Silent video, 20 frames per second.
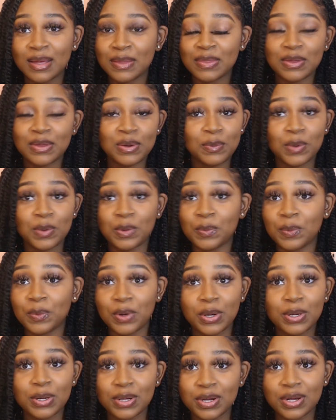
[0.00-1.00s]
there were
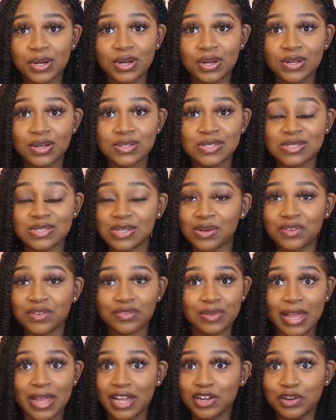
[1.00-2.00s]
workers
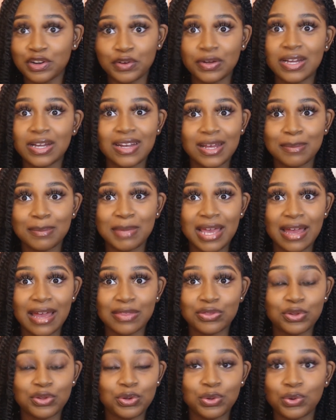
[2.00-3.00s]
like greeting me
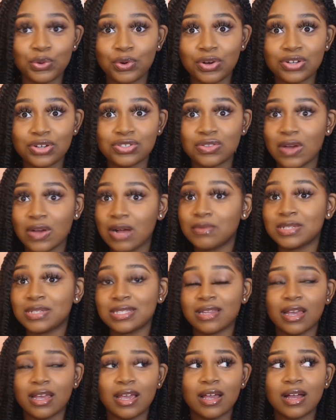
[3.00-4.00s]
at the door. So I was
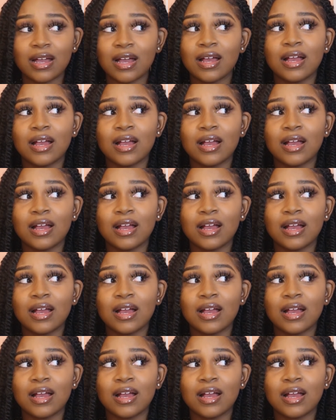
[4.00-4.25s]
like,